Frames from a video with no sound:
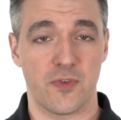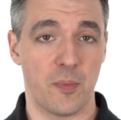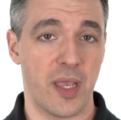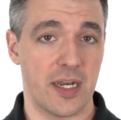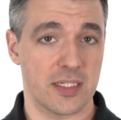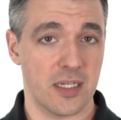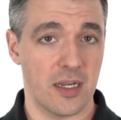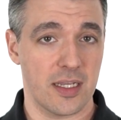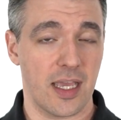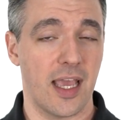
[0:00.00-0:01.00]
from
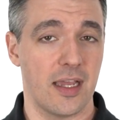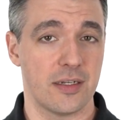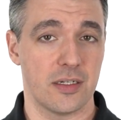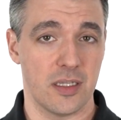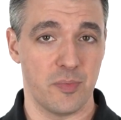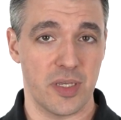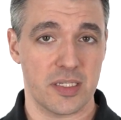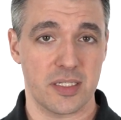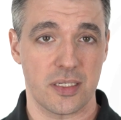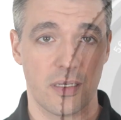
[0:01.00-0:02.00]
Panasonic and
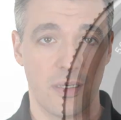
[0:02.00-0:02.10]
Olympus.